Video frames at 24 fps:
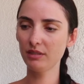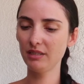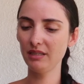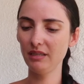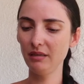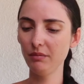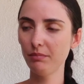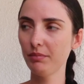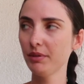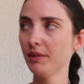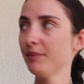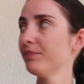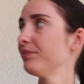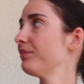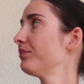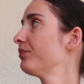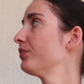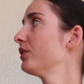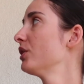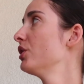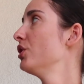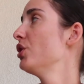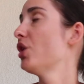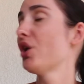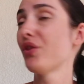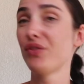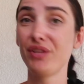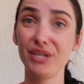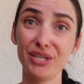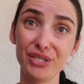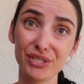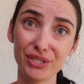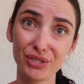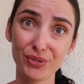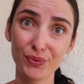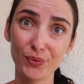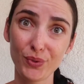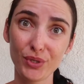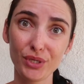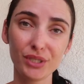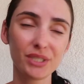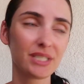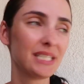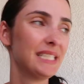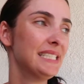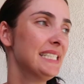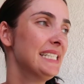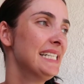see, but not the end of the
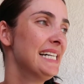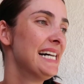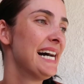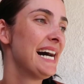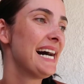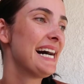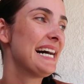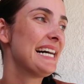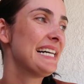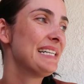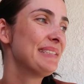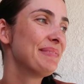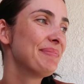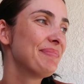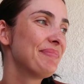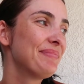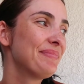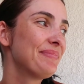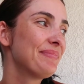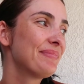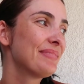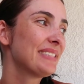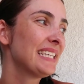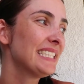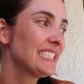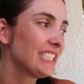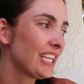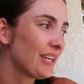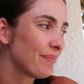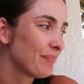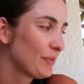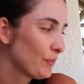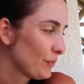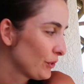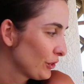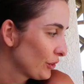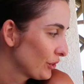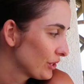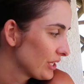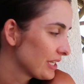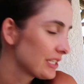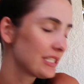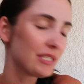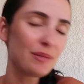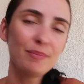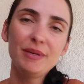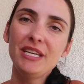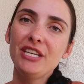world. And yeah, I'm gonna go
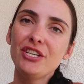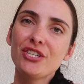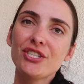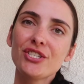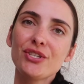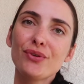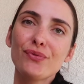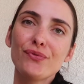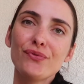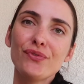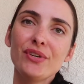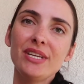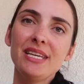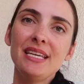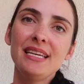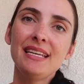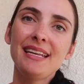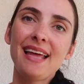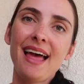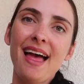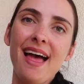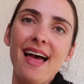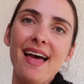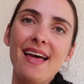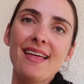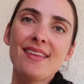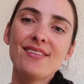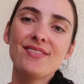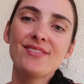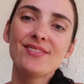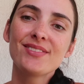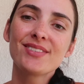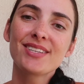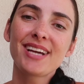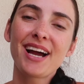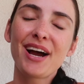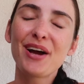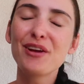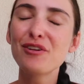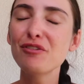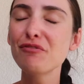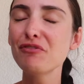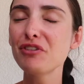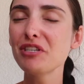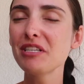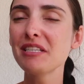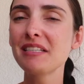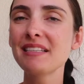down to the beach, read, and kind
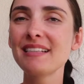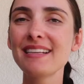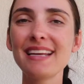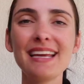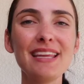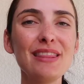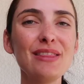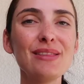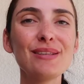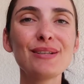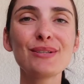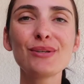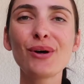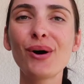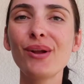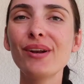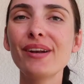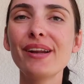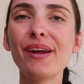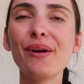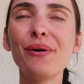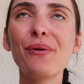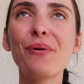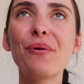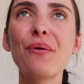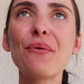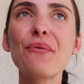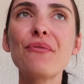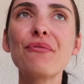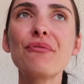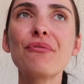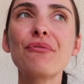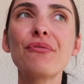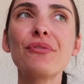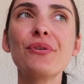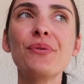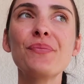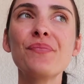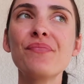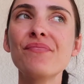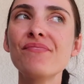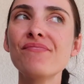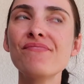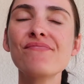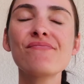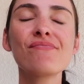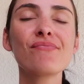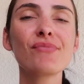of just end this holiday off
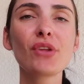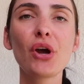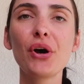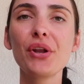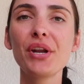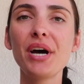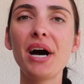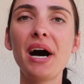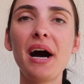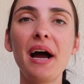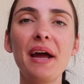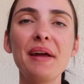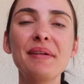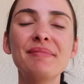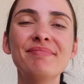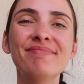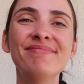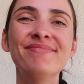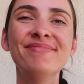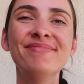on a high.